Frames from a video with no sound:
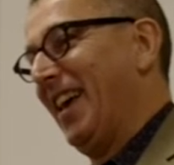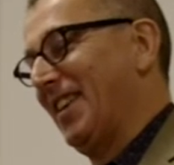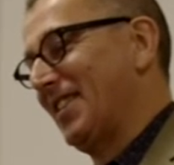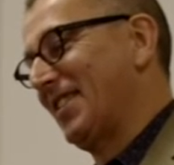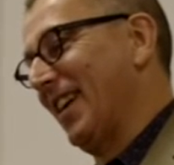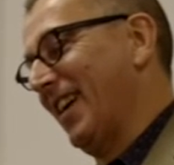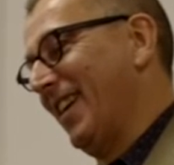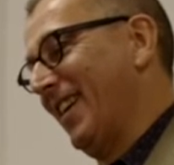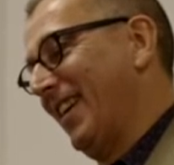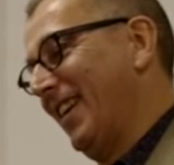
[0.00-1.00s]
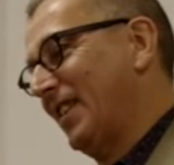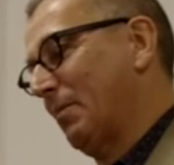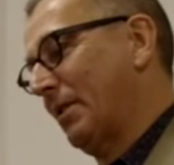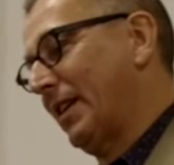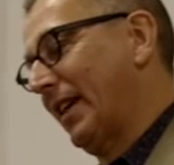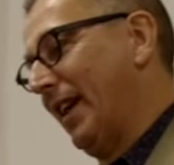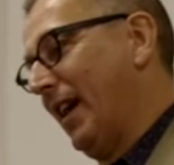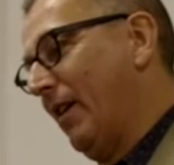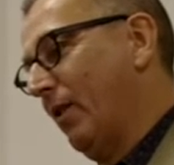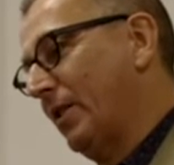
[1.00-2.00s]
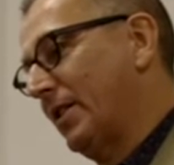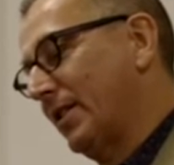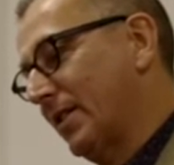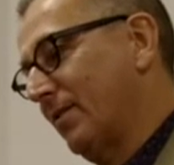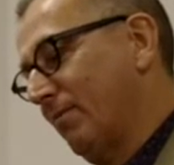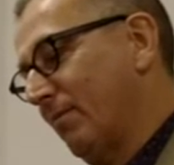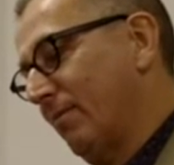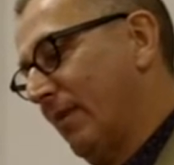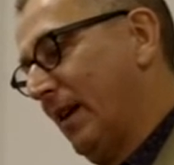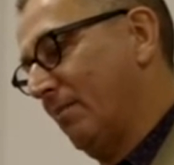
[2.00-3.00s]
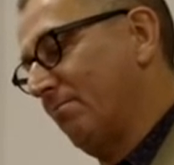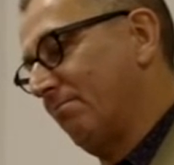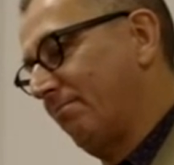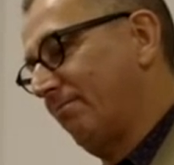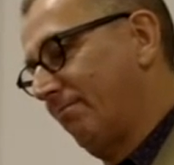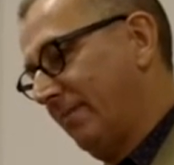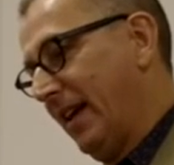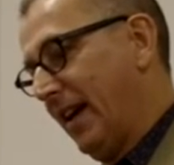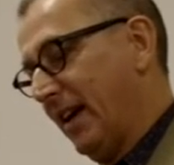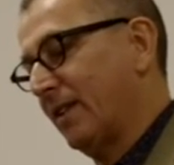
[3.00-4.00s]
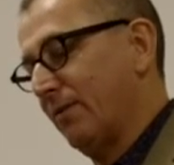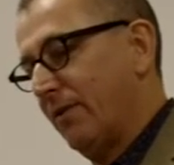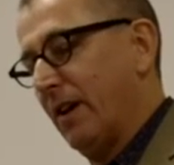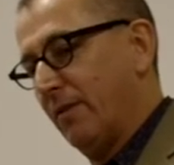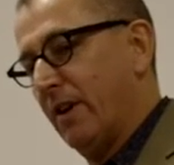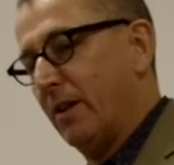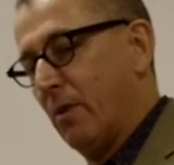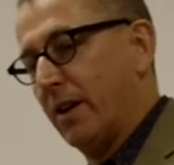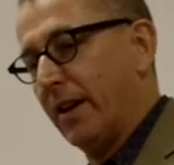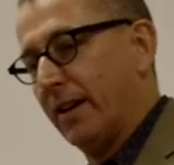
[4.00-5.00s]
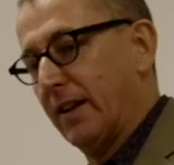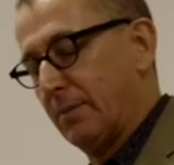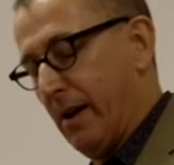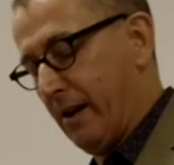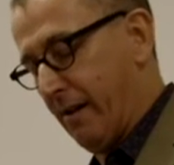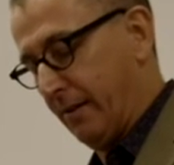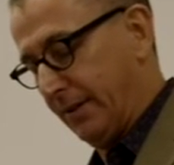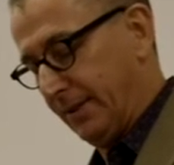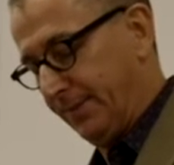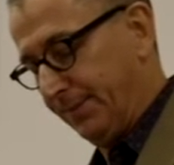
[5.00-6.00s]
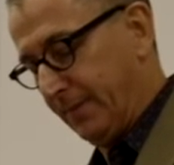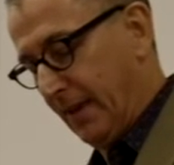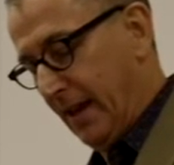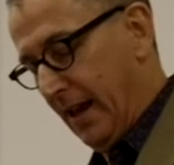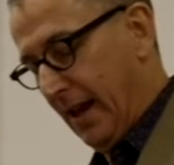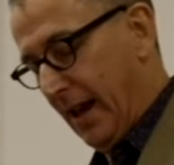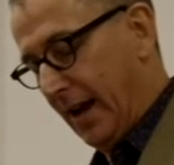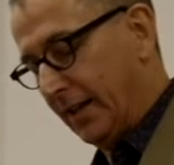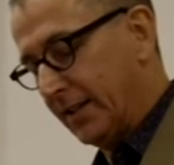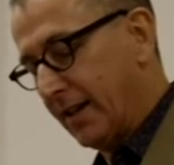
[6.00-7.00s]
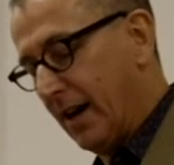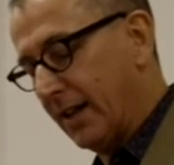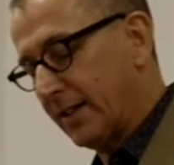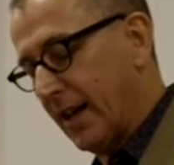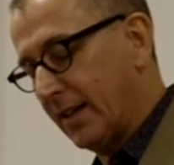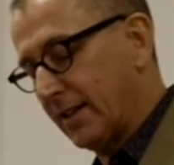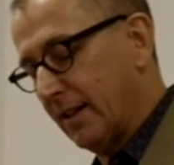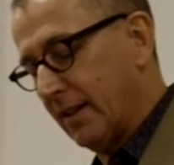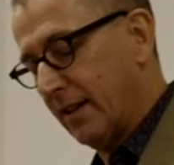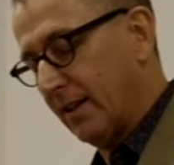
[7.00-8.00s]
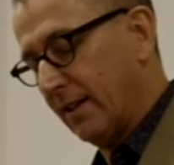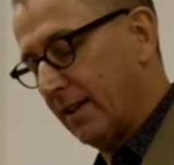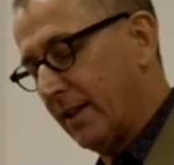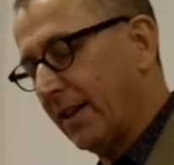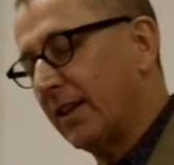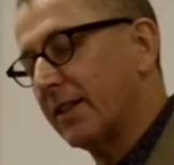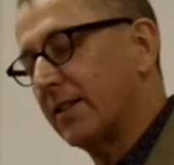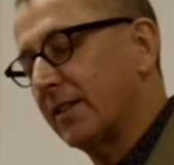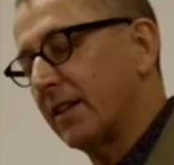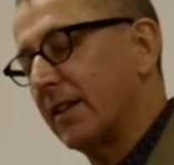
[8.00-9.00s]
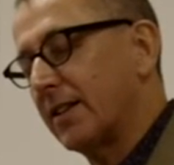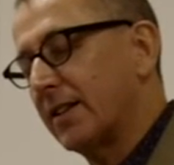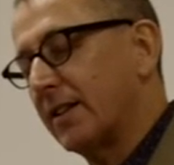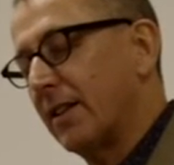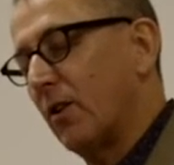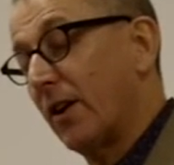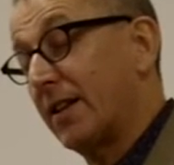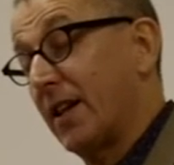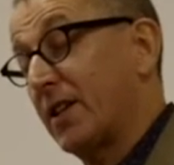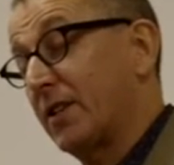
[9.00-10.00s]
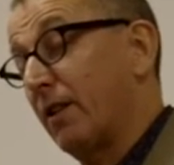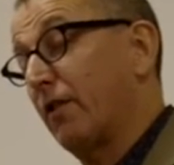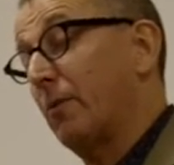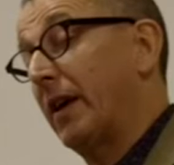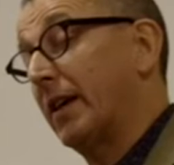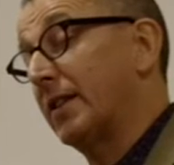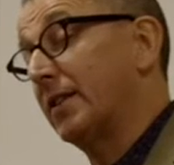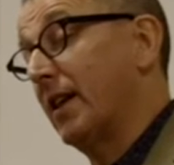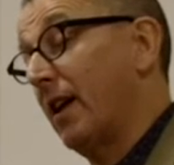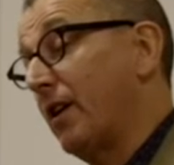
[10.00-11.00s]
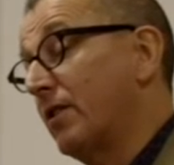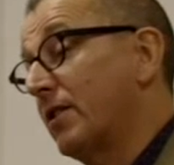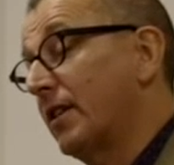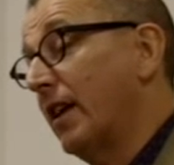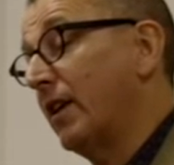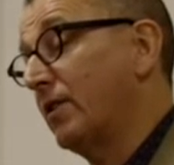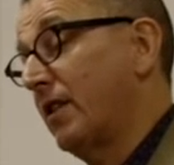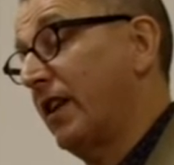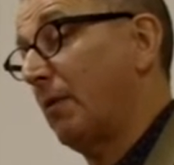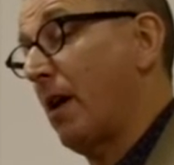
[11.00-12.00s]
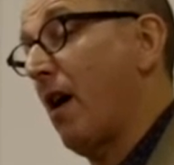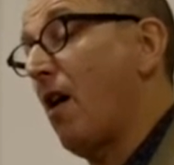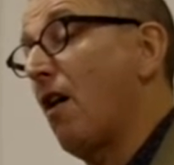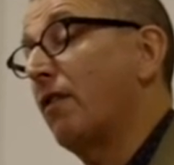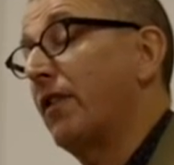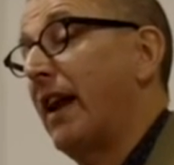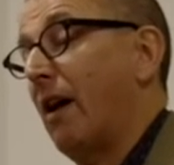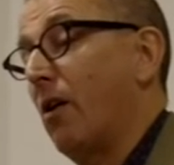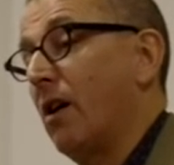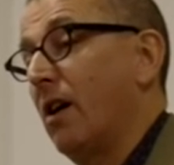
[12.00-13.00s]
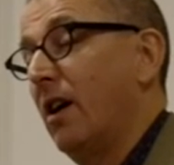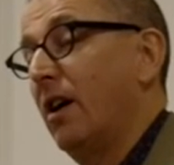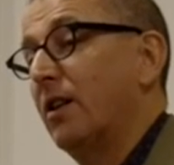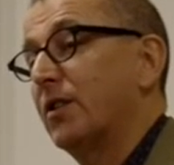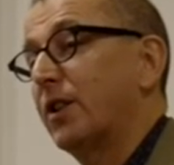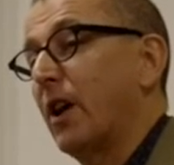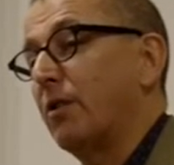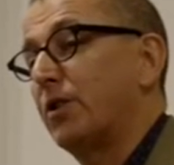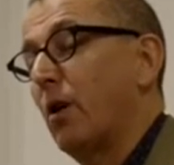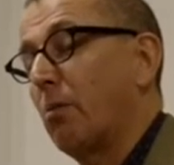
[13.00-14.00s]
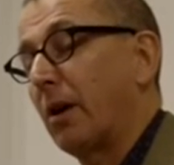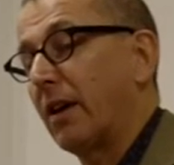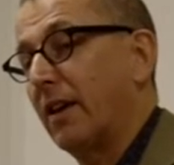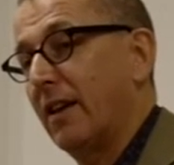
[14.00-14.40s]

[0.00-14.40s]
is a particular area which is, very working class background. And this guy said, the thing that this organisation has done for me is, he said, it used to take me half an hour to go shopping,